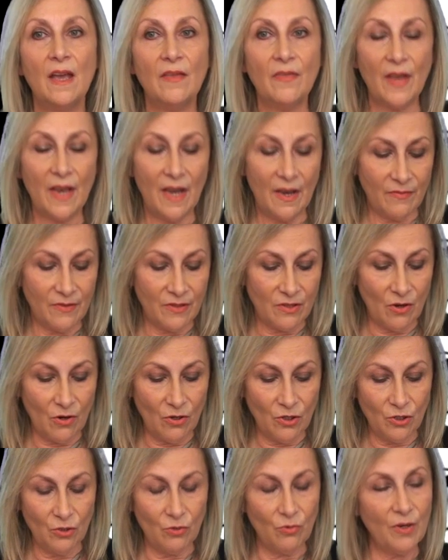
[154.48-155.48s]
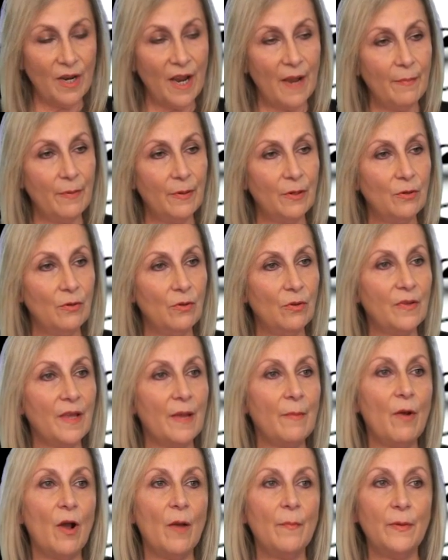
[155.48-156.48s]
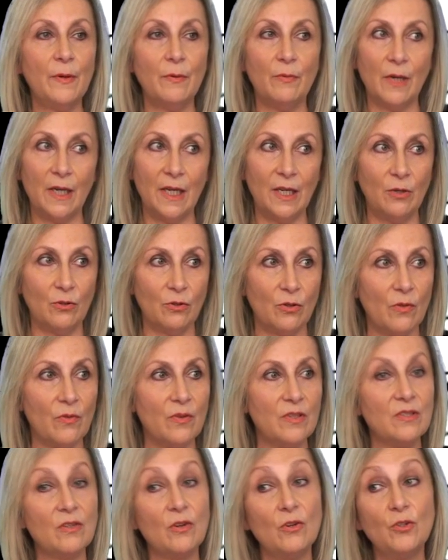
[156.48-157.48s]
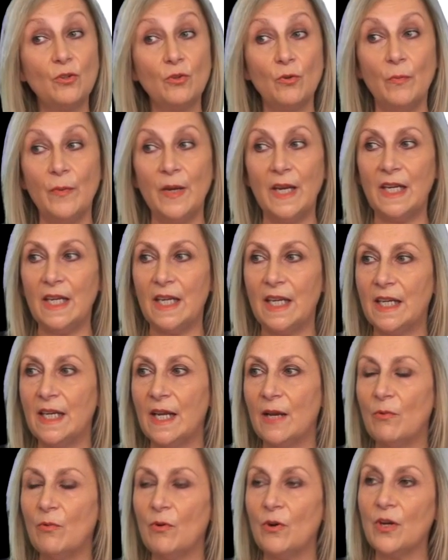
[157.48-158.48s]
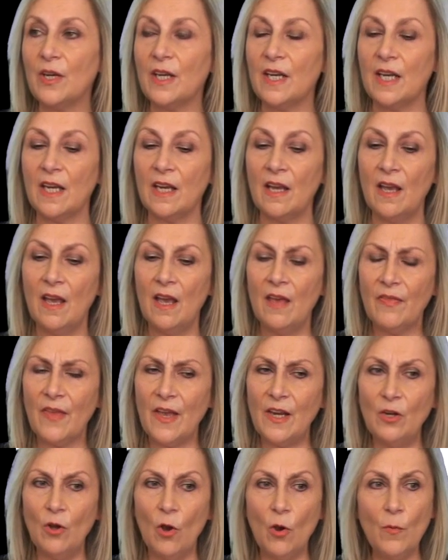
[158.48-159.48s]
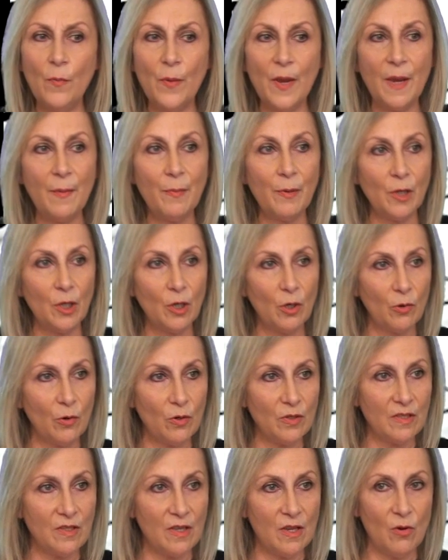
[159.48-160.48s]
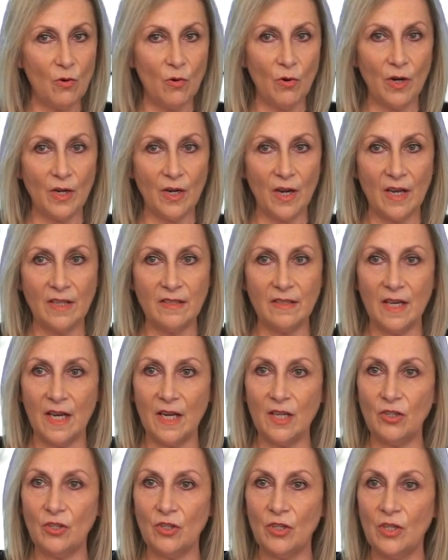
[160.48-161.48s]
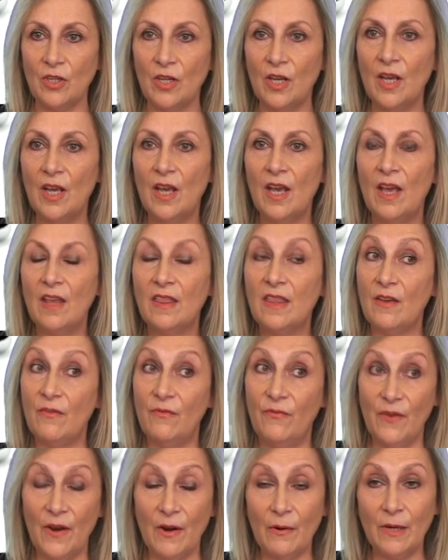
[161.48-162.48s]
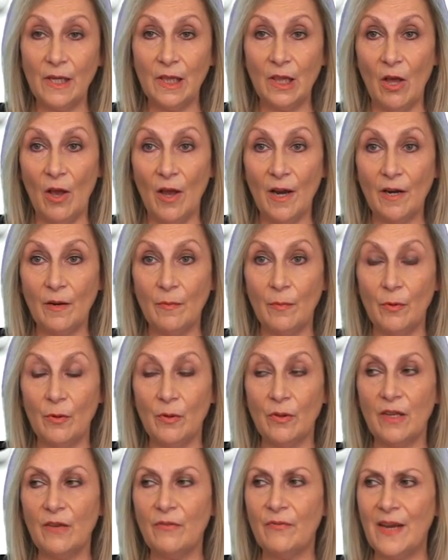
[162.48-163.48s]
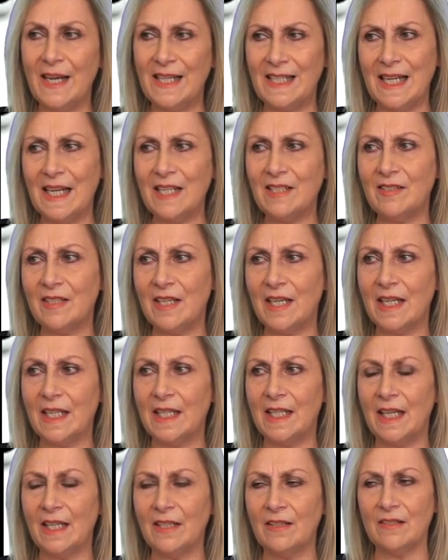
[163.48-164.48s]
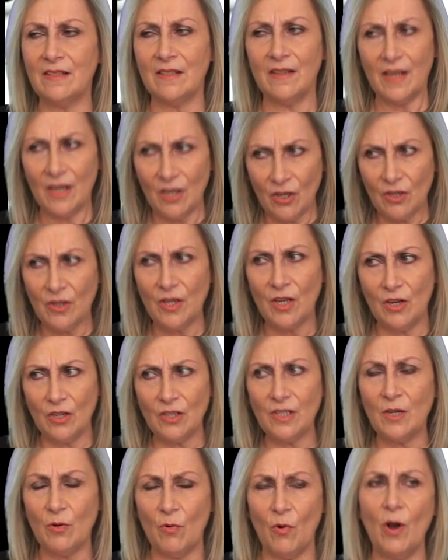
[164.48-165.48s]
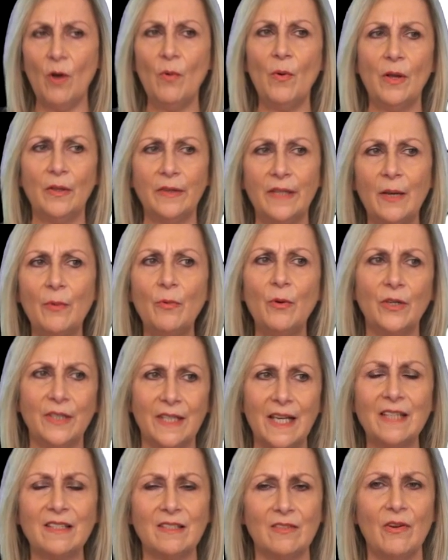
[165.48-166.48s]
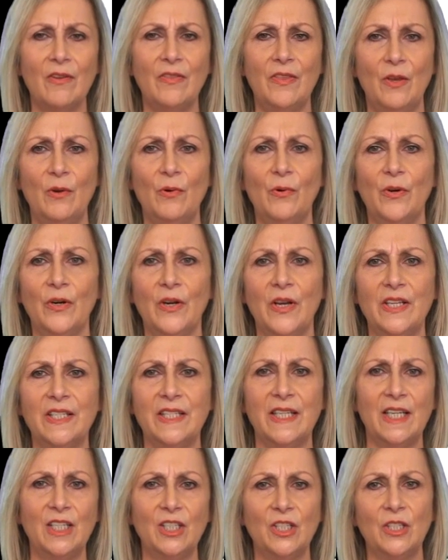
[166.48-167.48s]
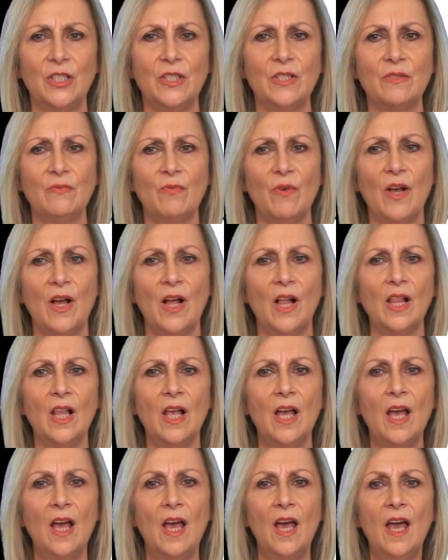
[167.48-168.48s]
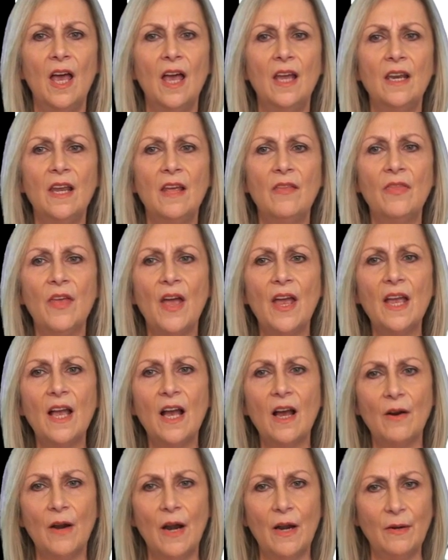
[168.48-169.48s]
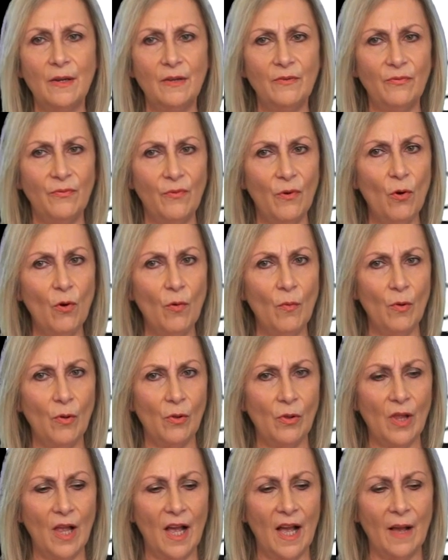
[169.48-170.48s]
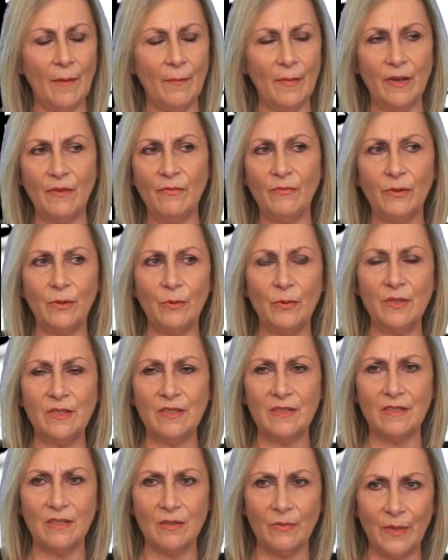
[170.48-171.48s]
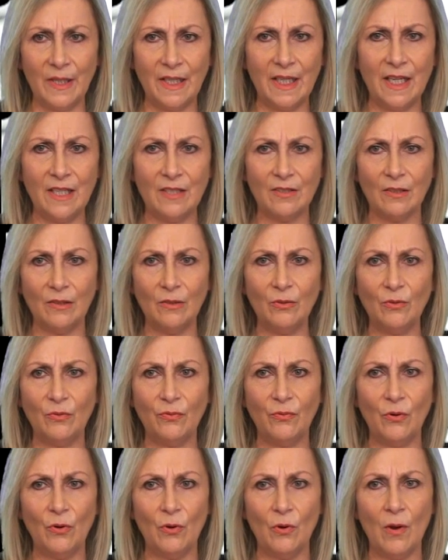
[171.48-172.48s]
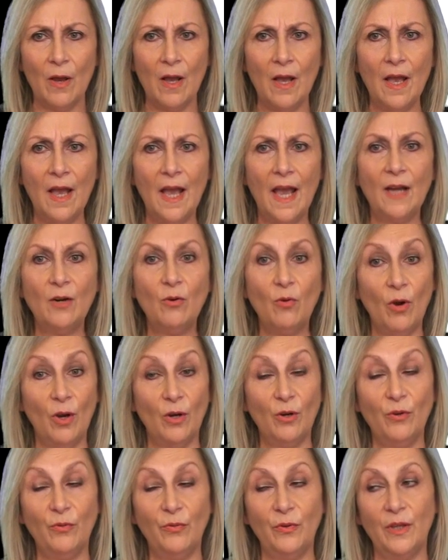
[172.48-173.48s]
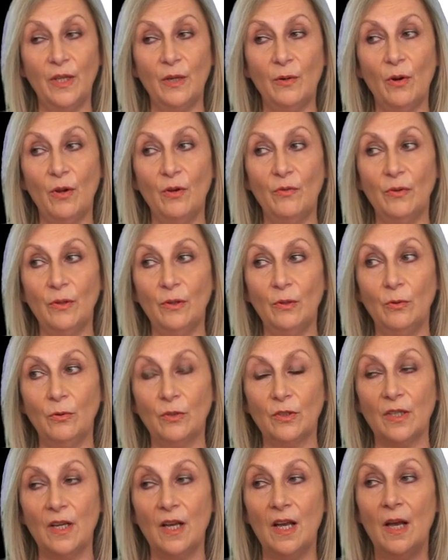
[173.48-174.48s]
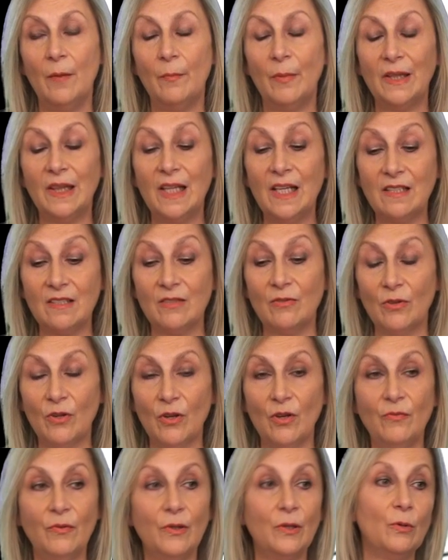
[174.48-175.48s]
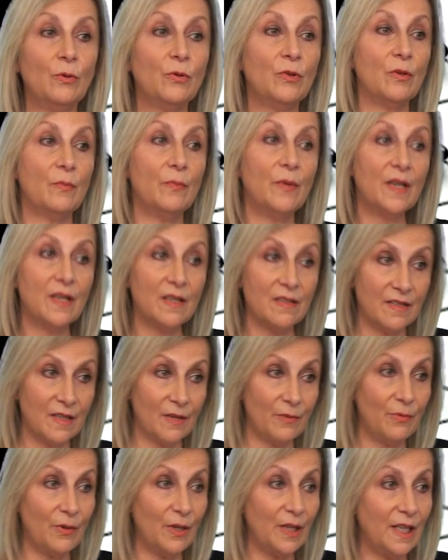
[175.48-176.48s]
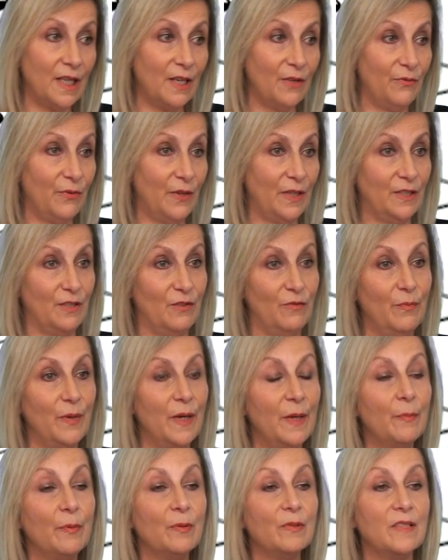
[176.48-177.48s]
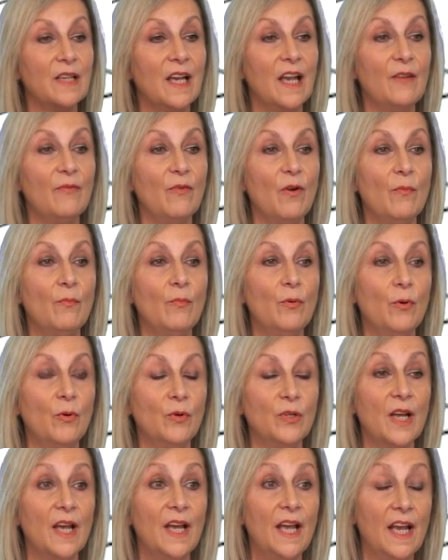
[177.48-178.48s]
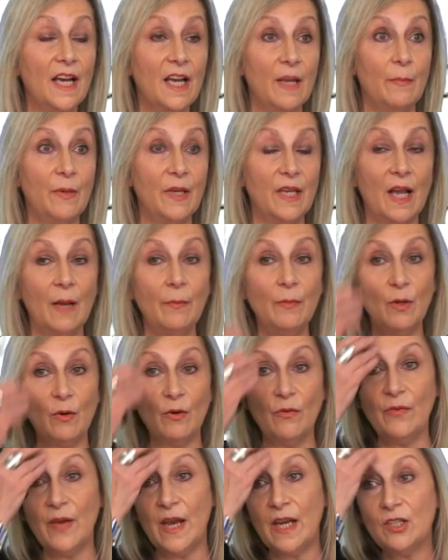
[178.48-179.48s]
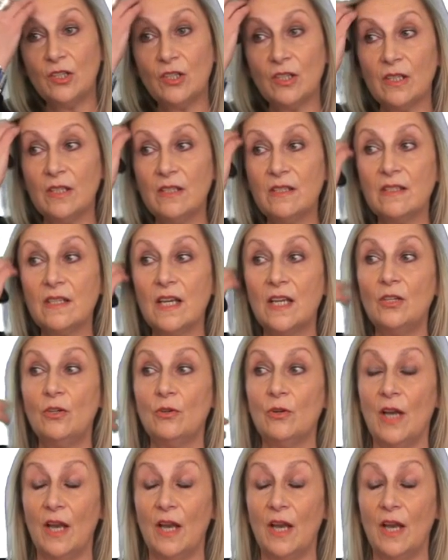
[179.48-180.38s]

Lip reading: They have social capital. They might be really good on the social media networking. They know people across the organisation. They're very likeable. They're fantastic connectors, and they're usually quite well networked outside the organisation as well. And they are our informal influences that we need to look for, and quite often they're overlooked. But let's not overlook them, because they're really effective people to have on board and can become your evangelists and